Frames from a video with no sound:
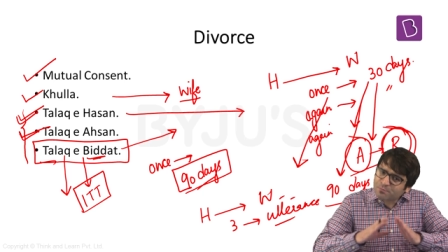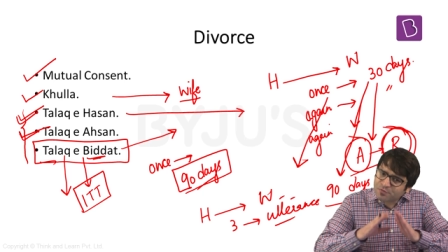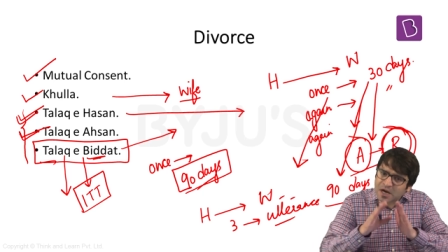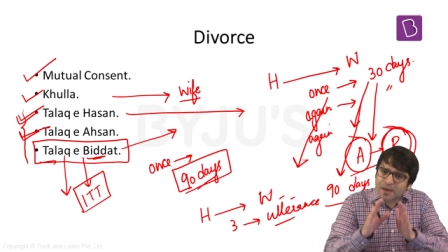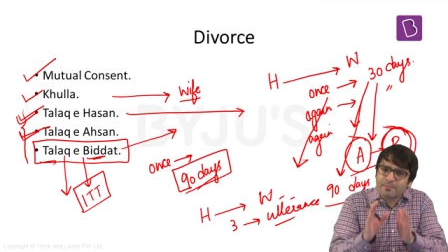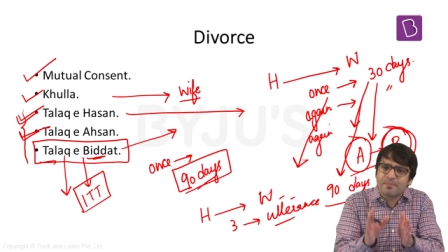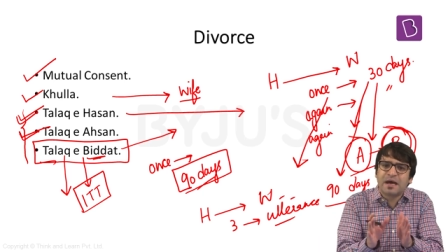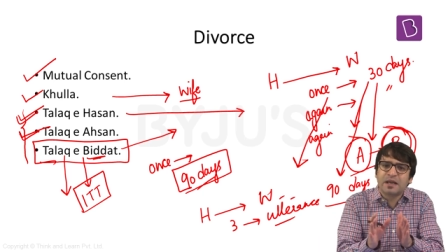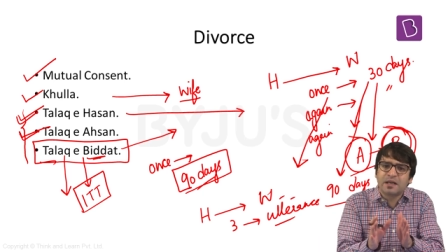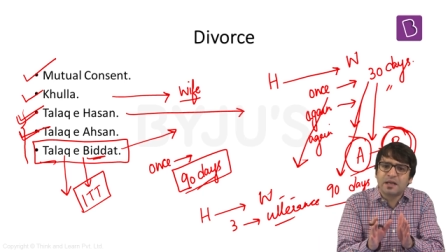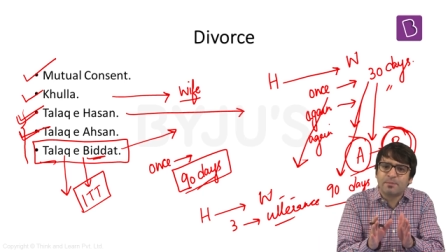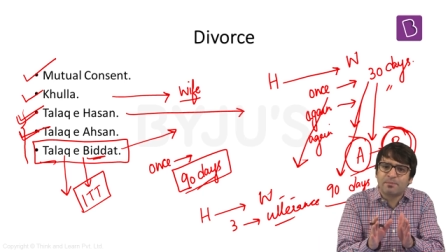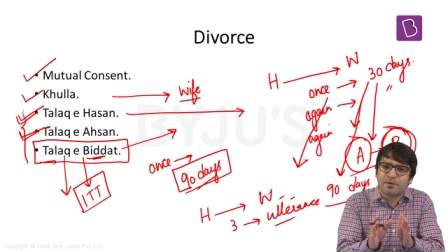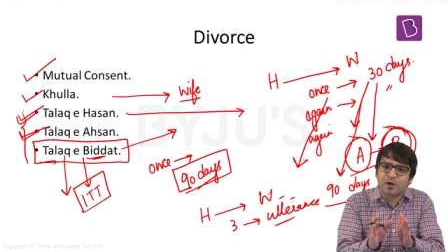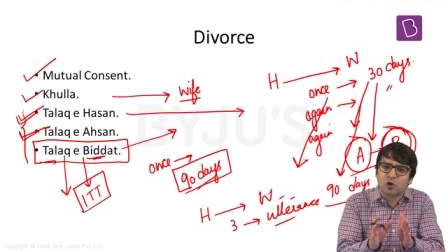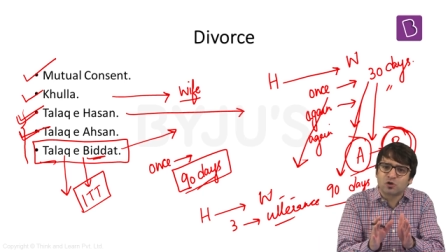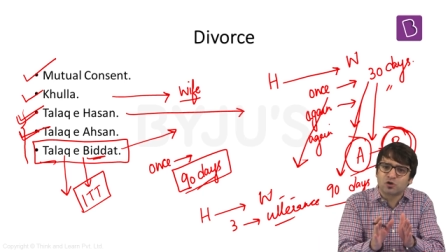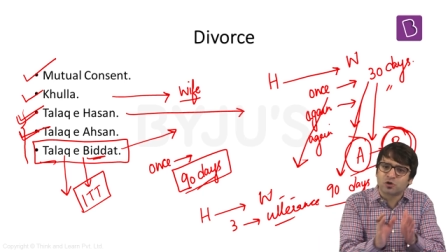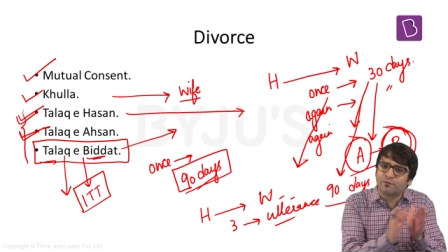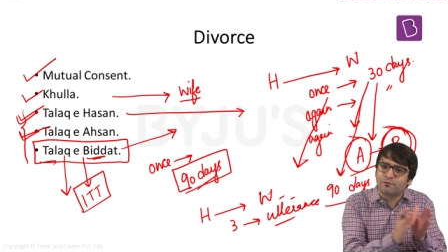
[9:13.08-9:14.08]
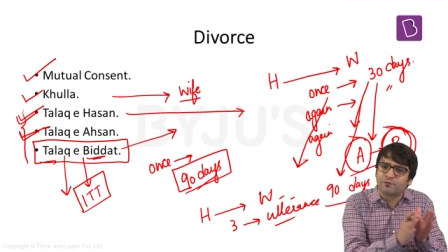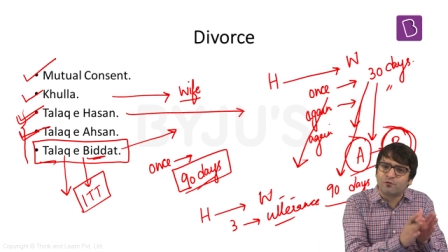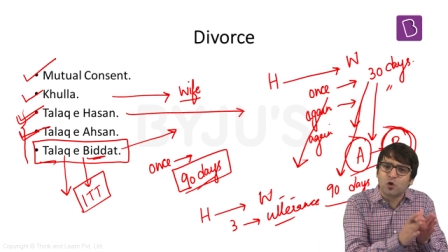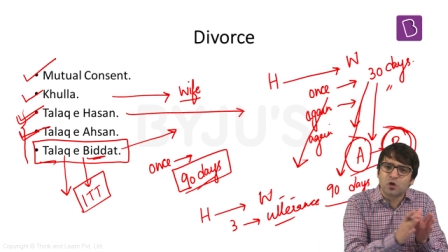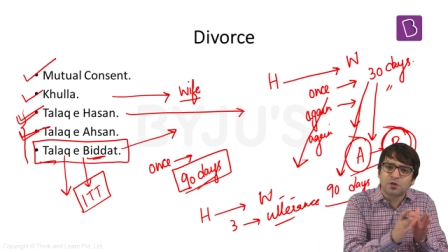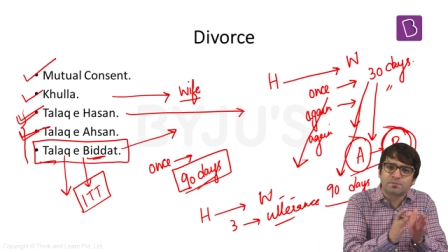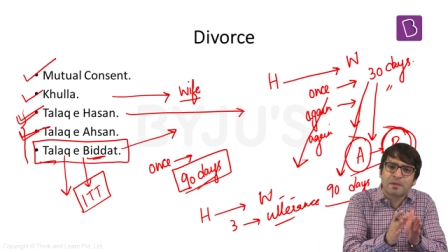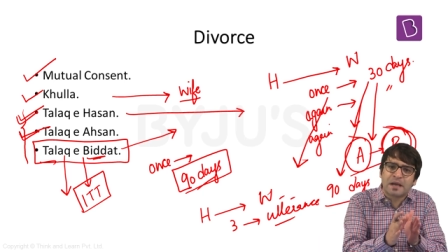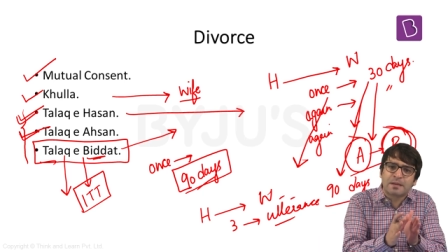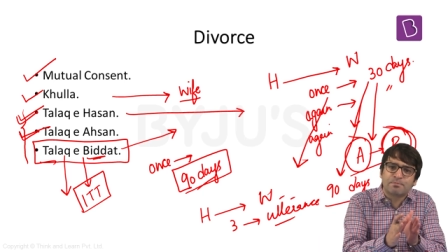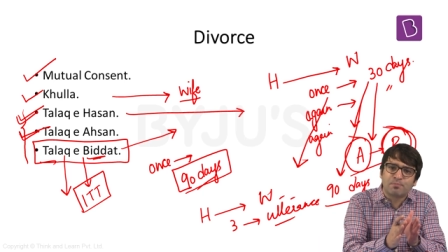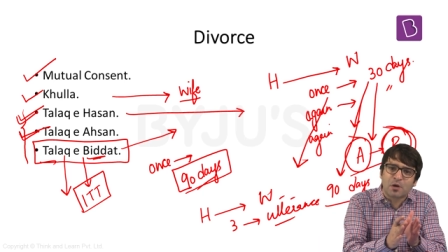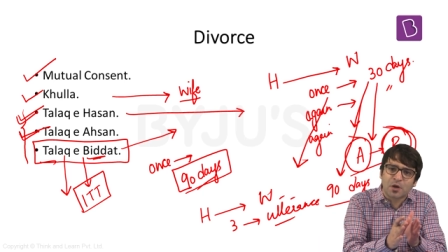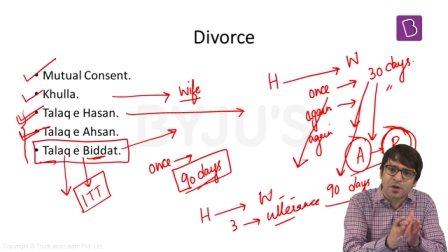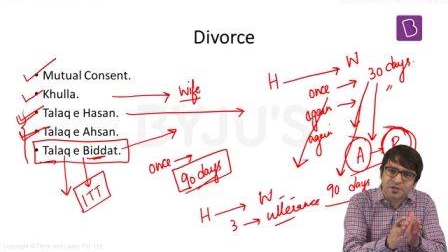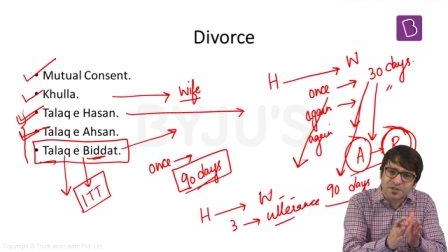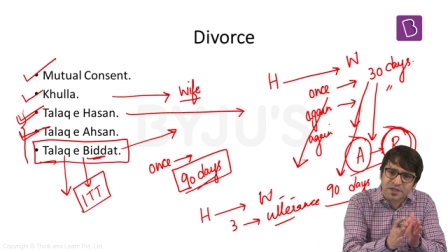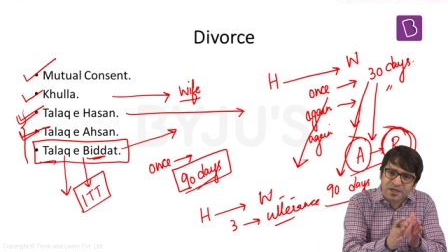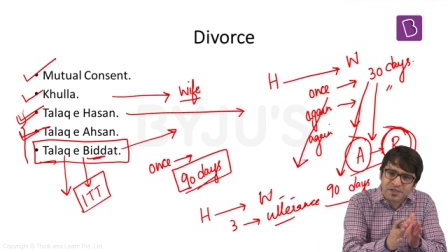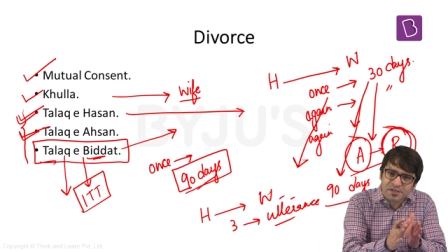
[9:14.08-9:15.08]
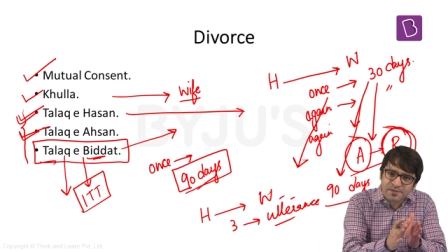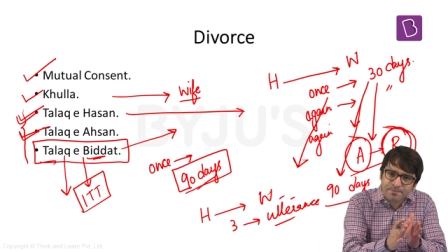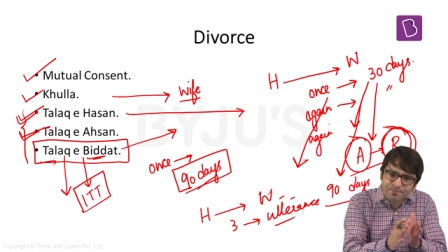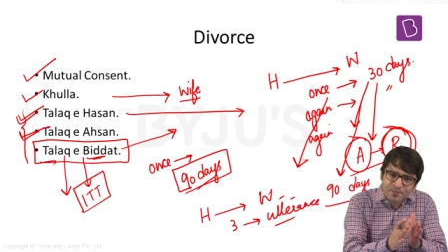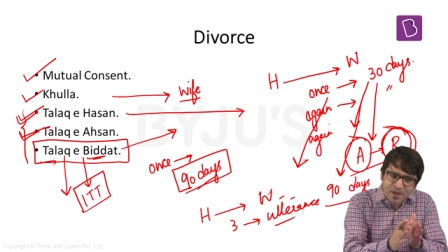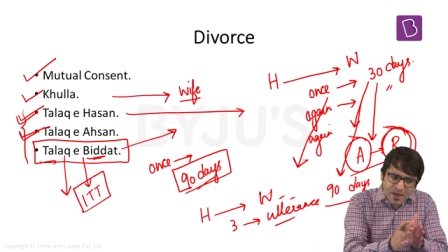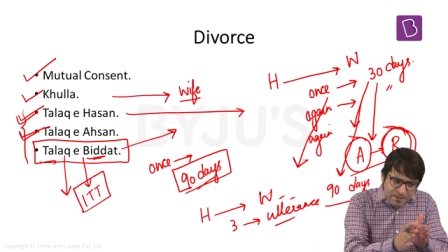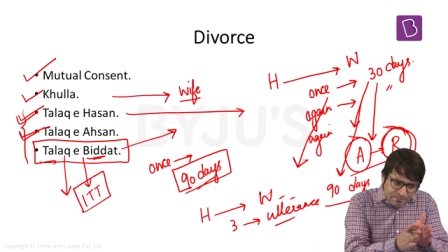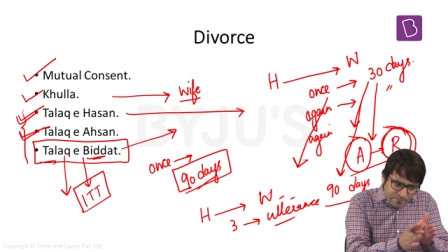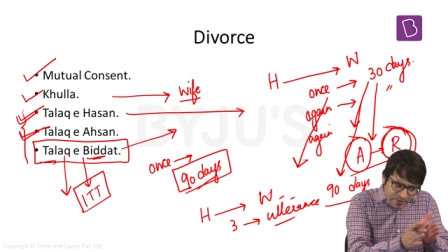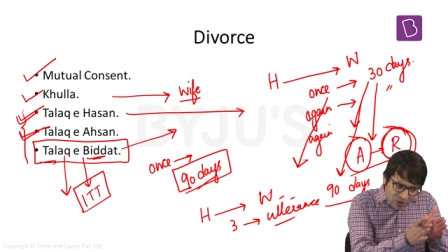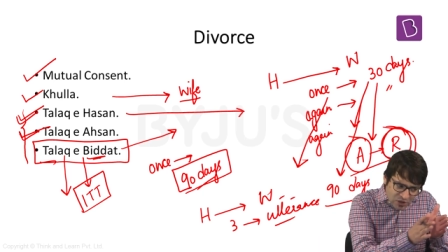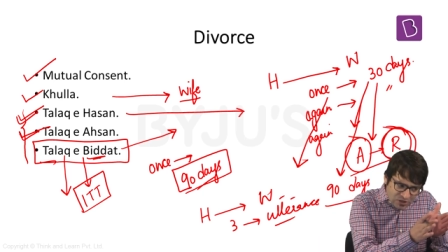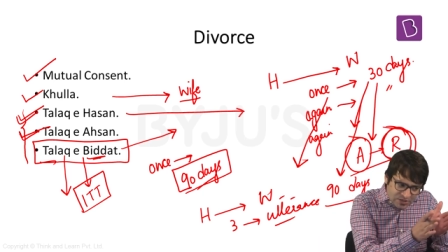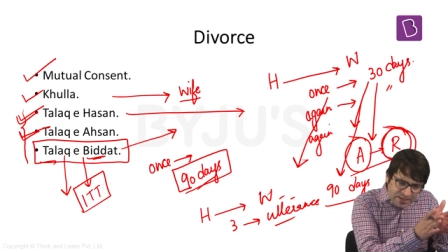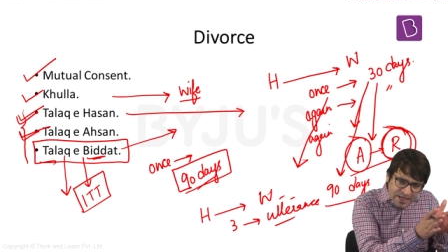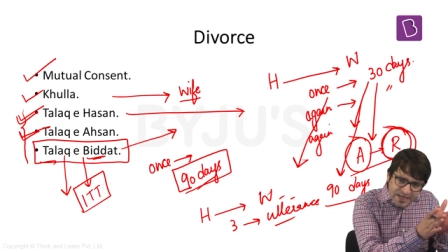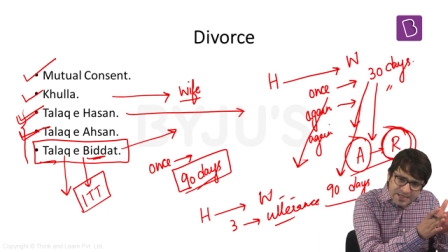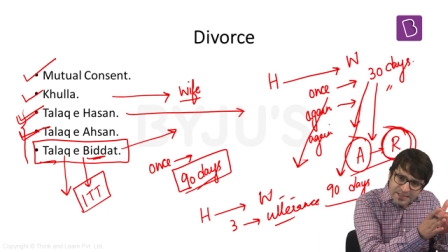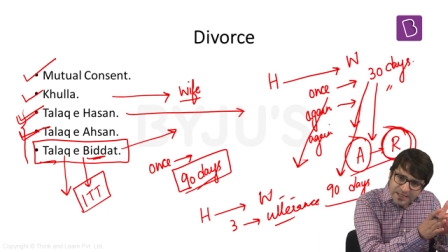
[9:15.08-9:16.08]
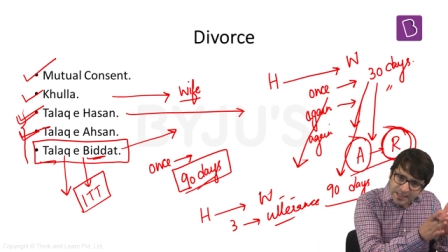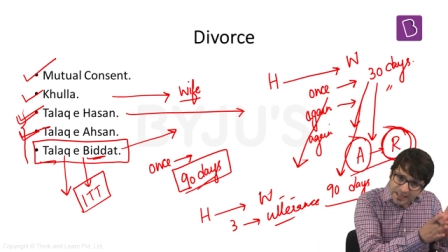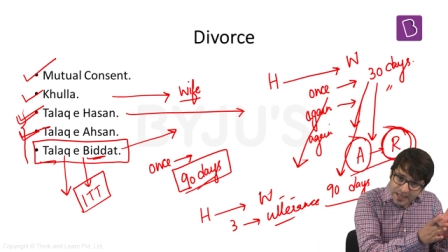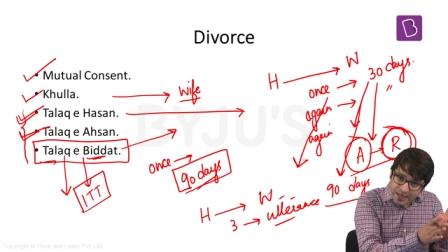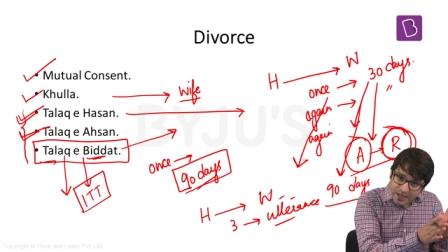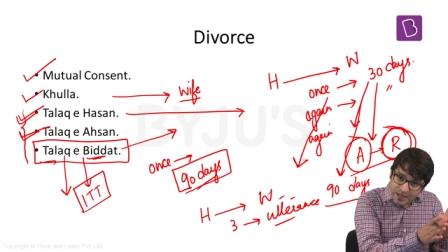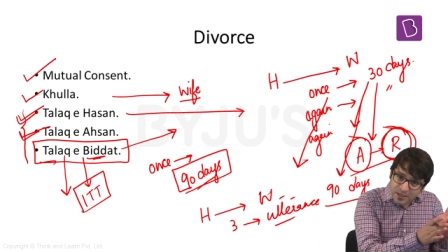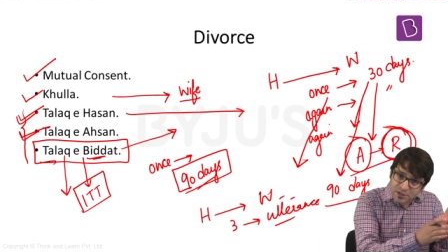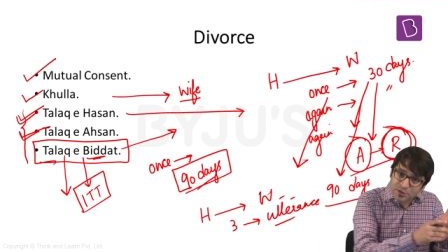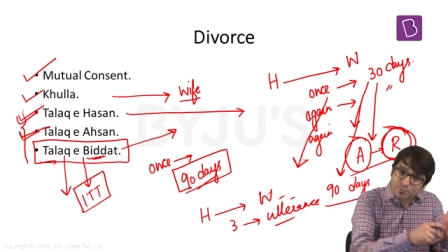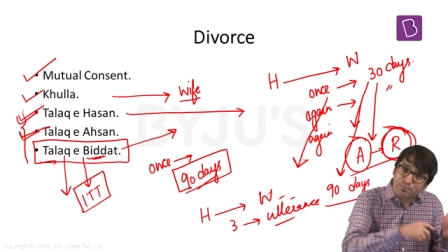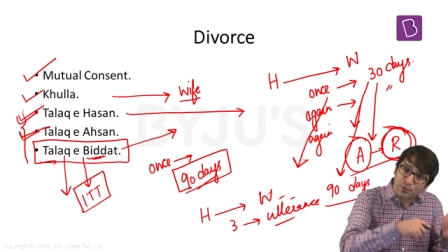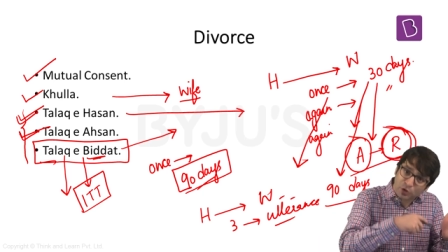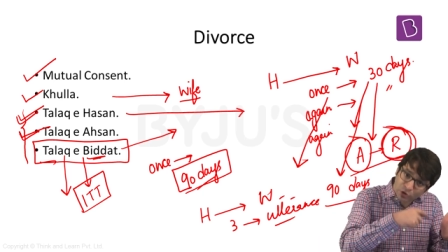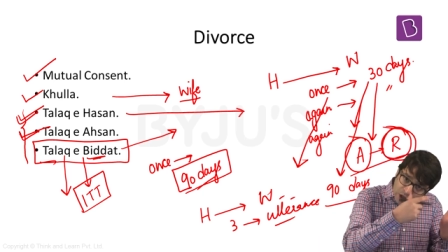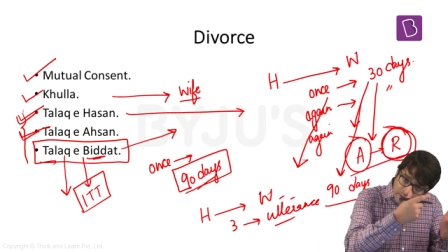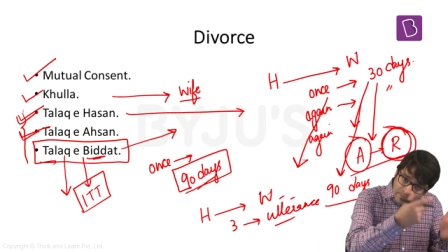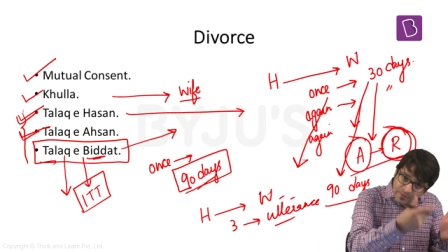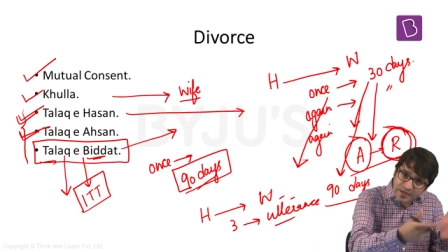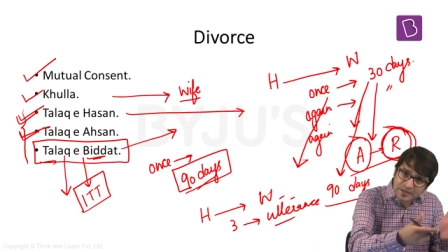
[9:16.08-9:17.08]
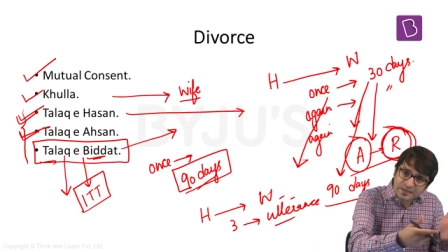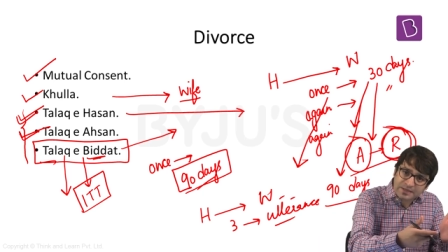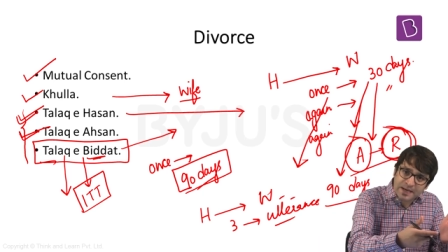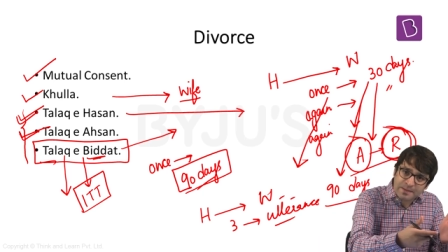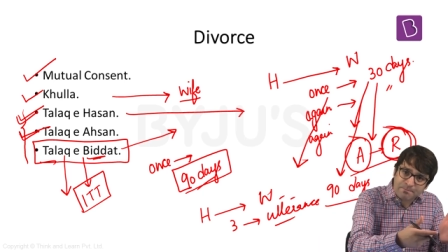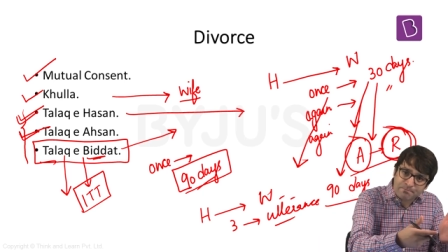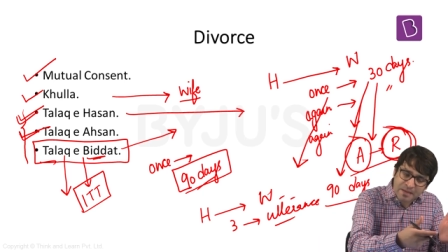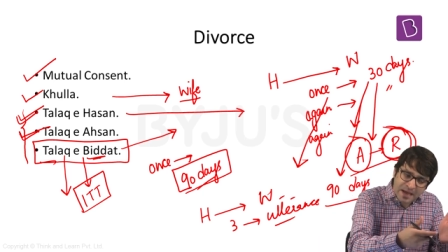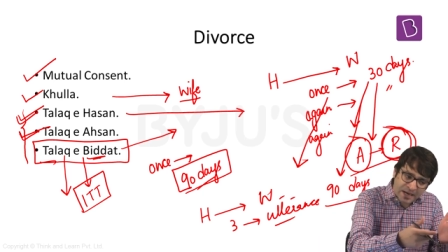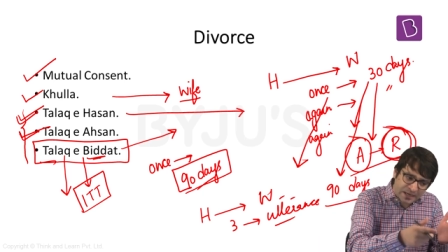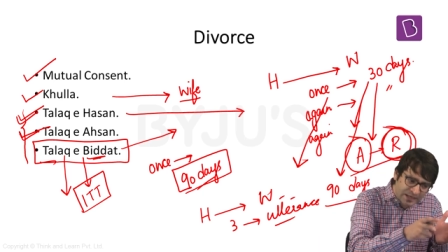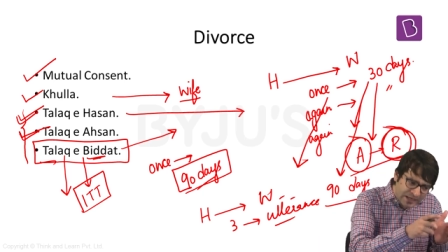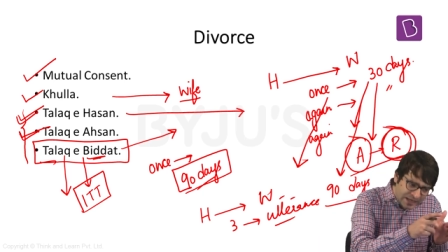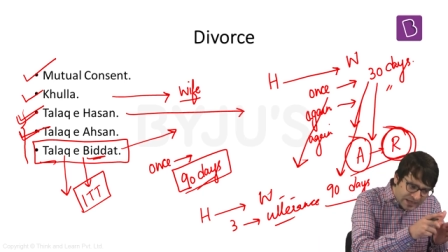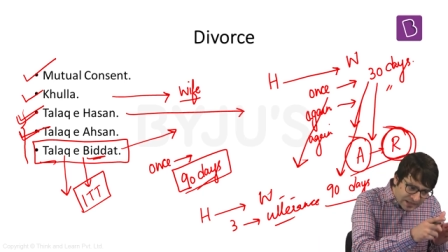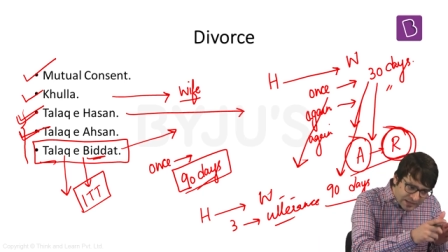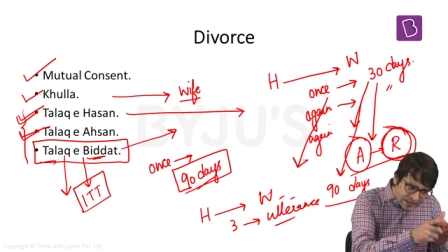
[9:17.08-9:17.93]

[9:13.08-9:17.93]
primarily because of vote bank politics. Because these clerics, predominantly men,